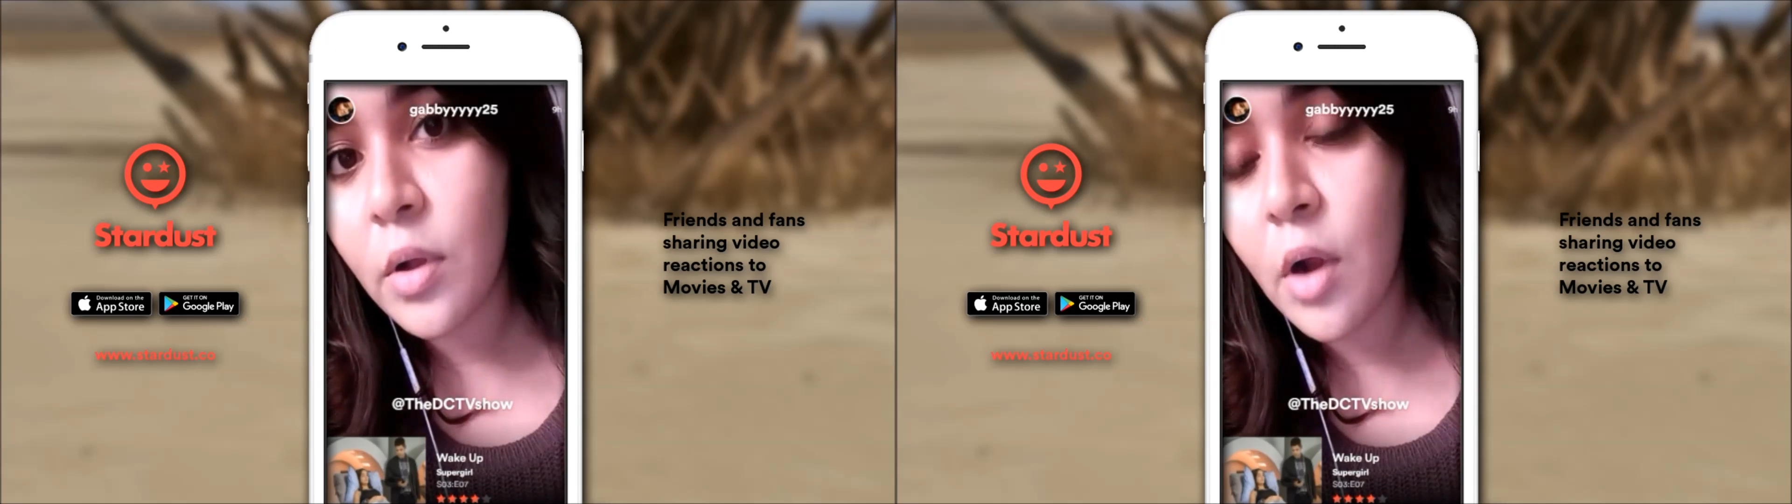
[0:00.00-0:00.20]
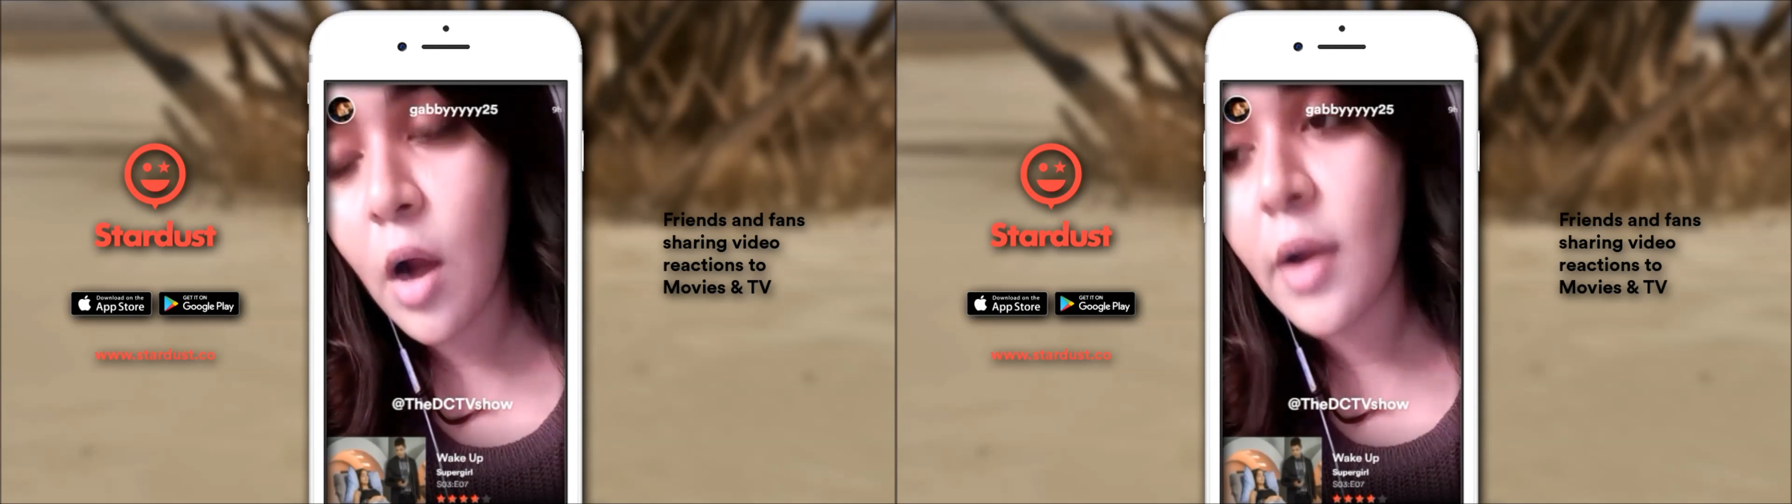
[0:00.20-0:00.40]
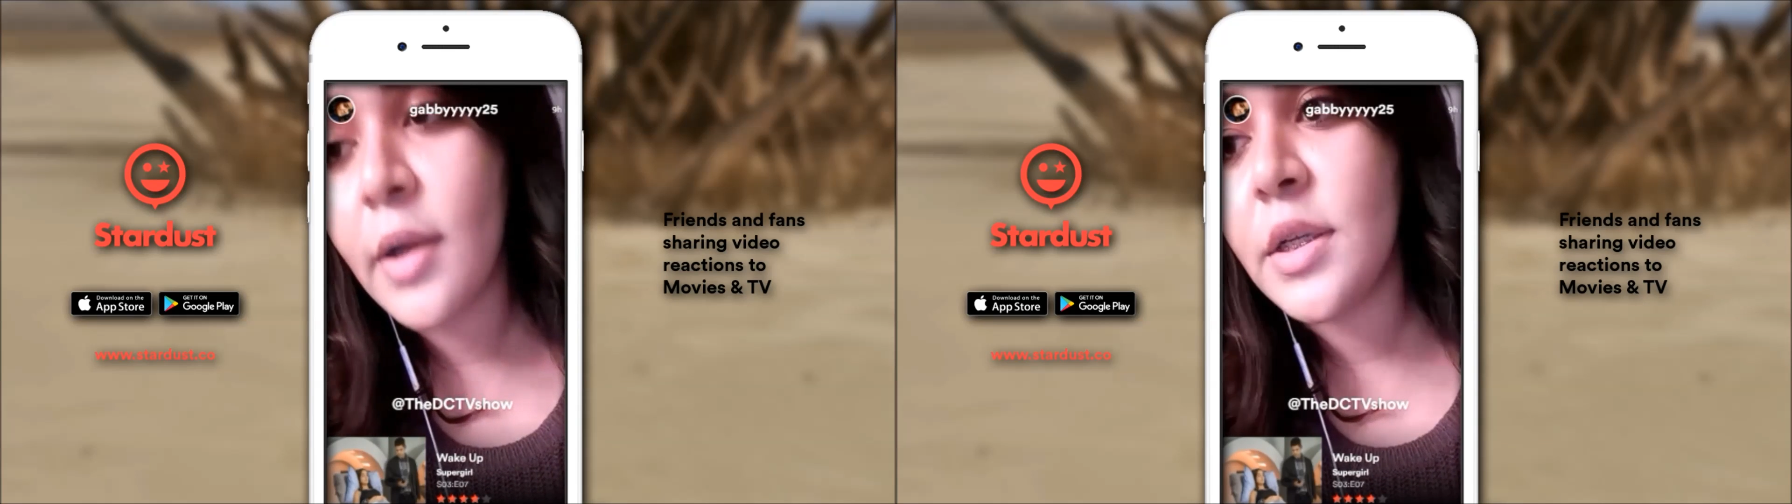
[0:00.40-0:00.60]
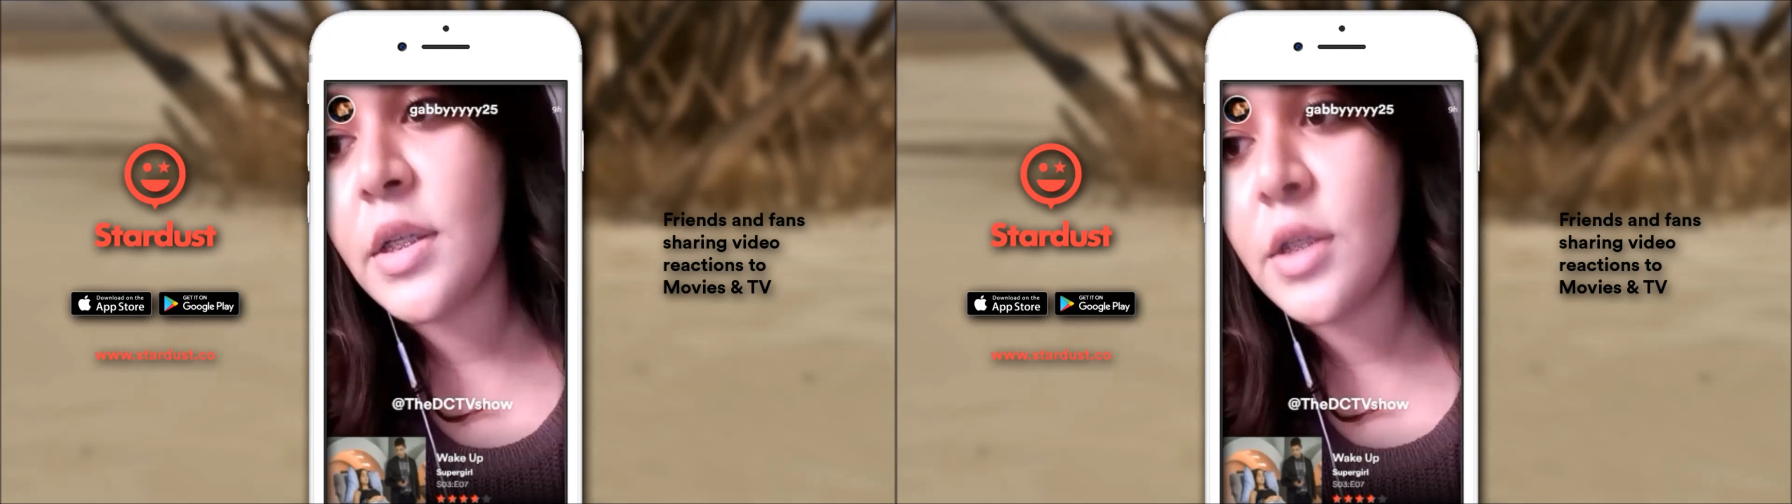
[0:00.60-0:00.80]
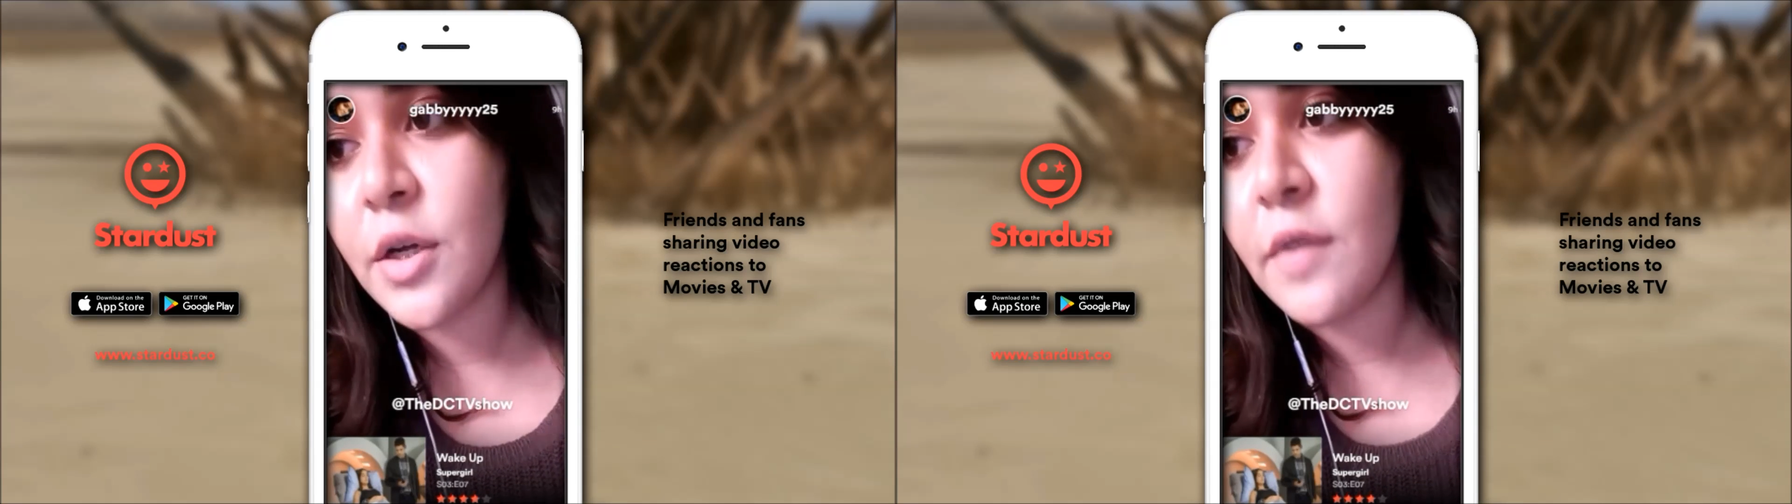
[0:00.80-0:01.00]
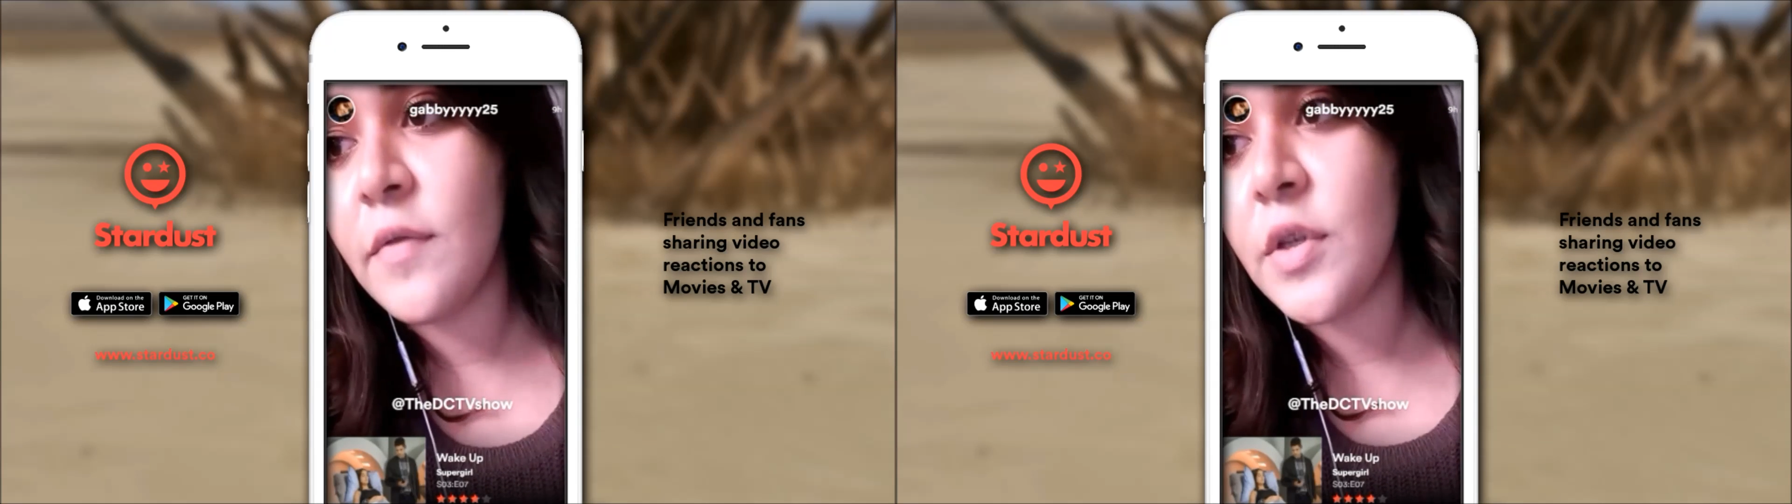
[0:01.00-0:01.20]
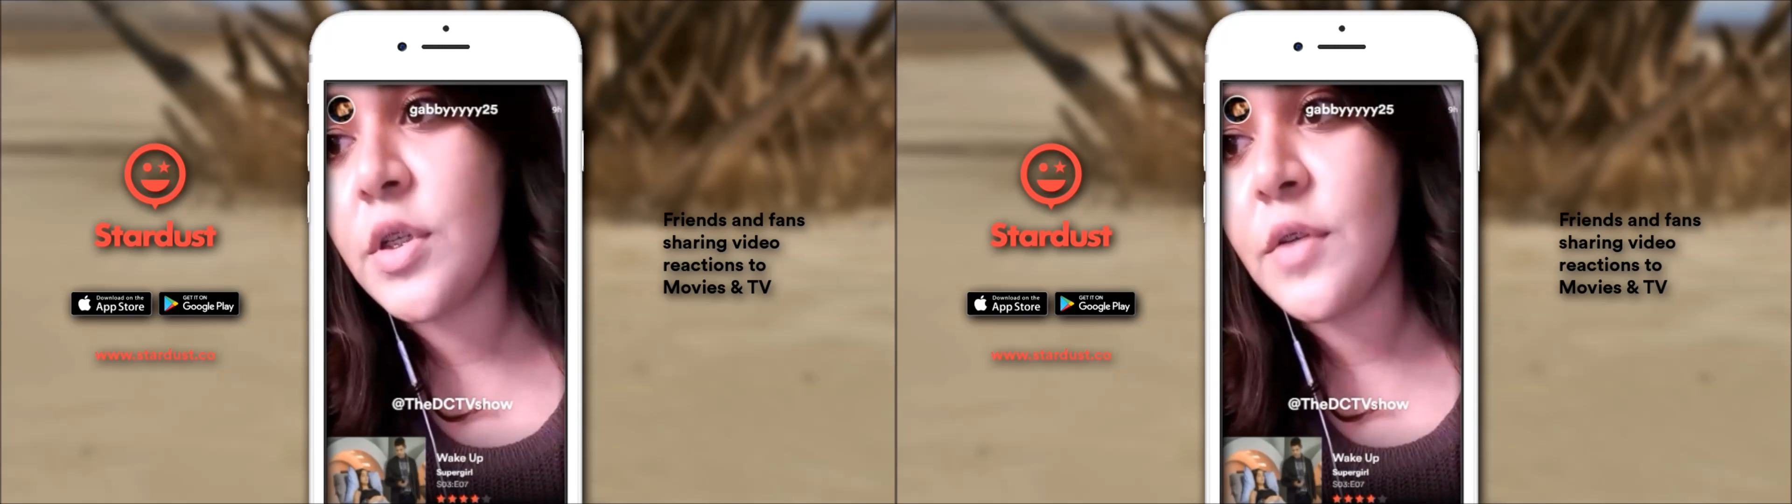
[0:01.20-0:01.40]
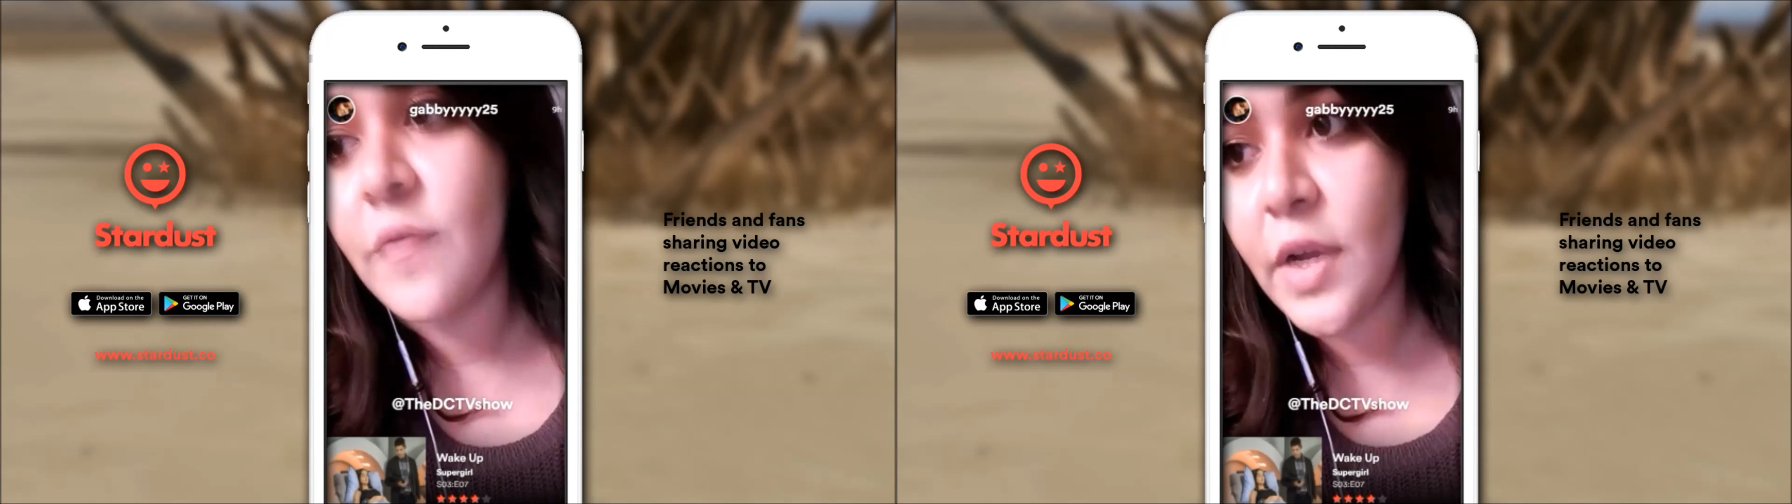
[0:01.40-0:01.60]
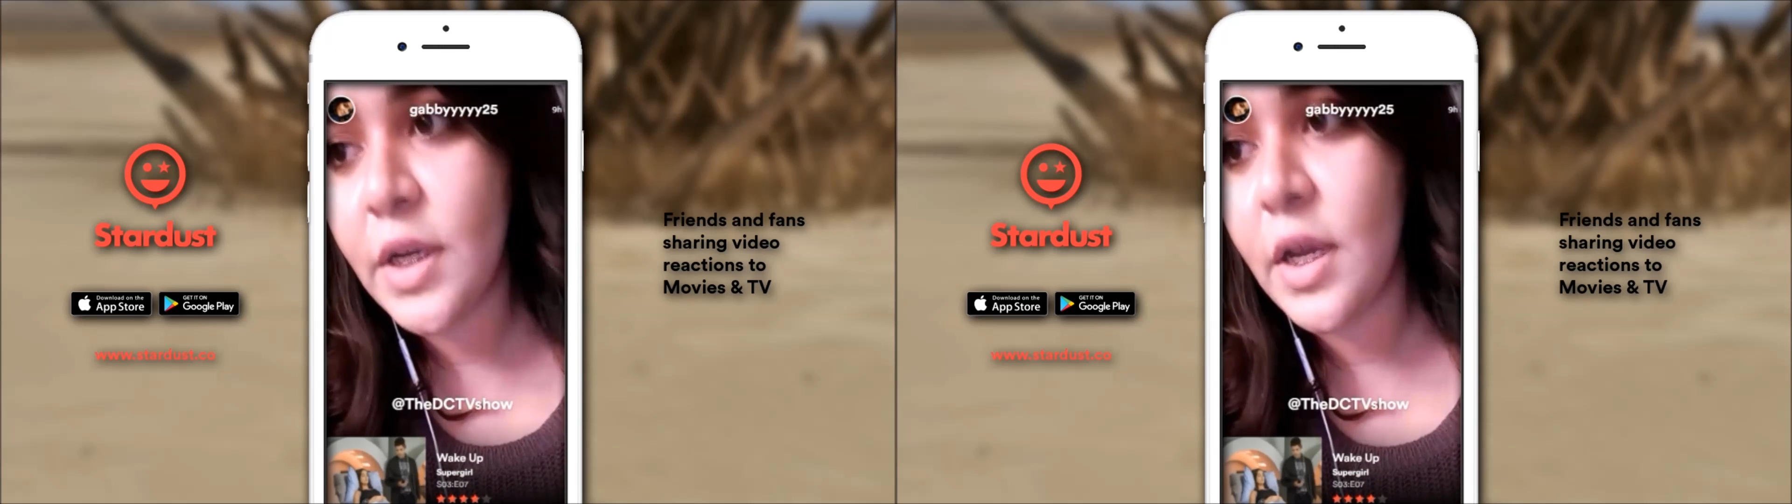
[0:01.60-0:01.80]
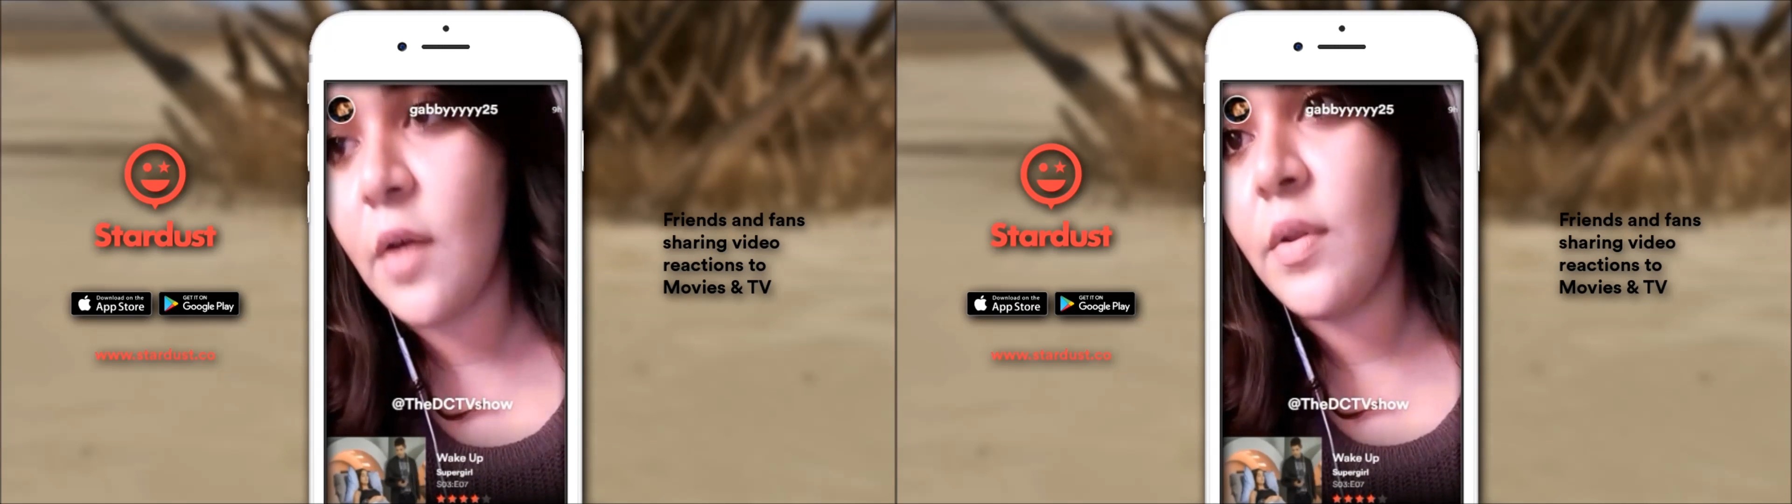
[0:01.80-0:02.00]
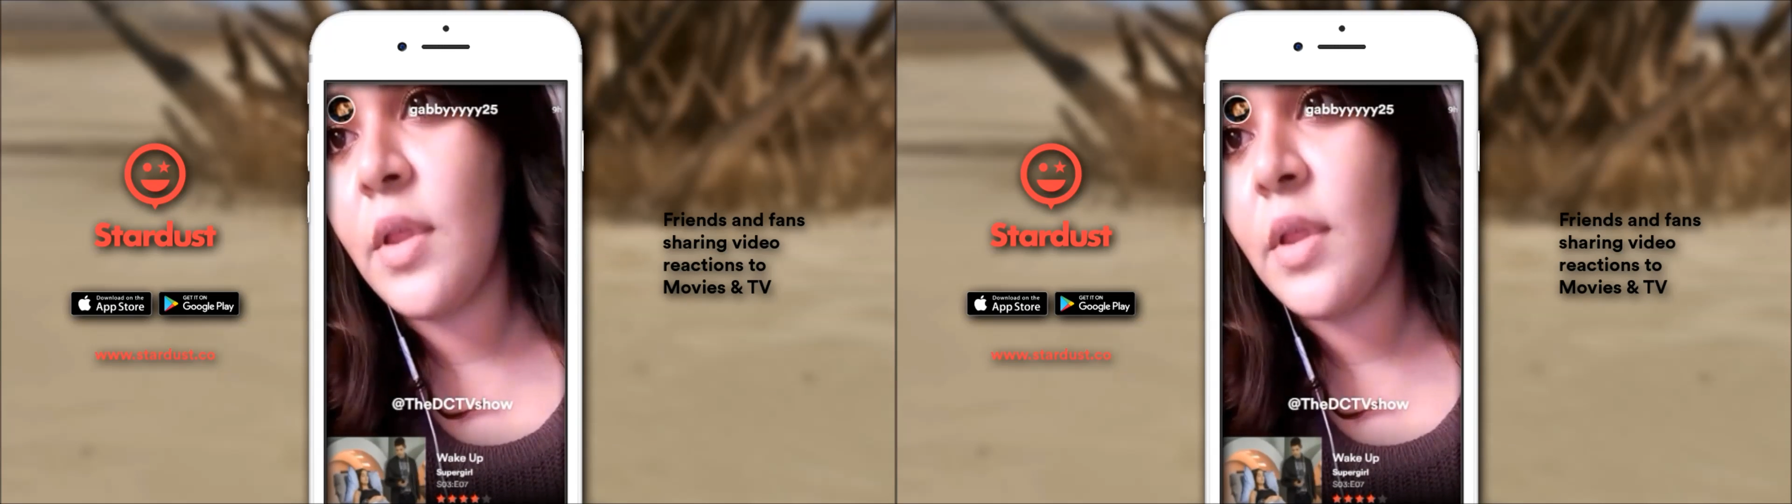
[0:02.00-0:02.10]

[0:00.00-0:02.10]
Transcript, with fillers: Kara deserved to find out